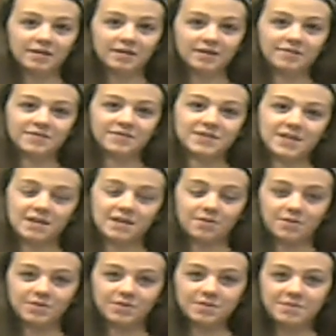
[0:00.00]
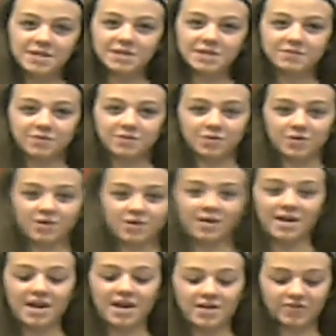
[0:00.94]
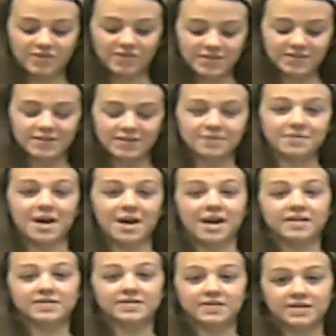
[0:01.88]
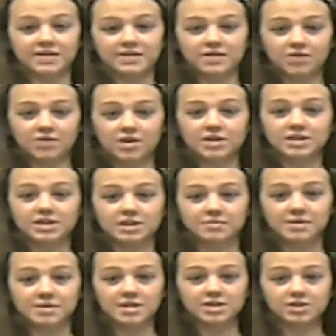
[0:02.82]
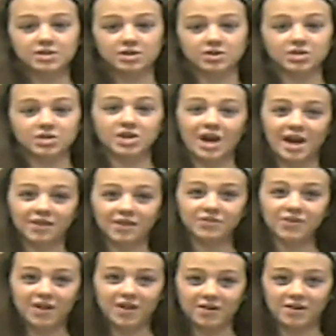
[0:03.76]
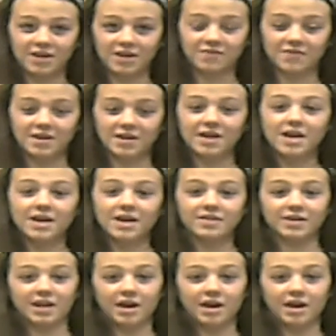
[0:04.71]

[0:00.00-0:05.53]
I live in Santa Rosa Beach, Florida, and this is my 6th grade speech on child caregiving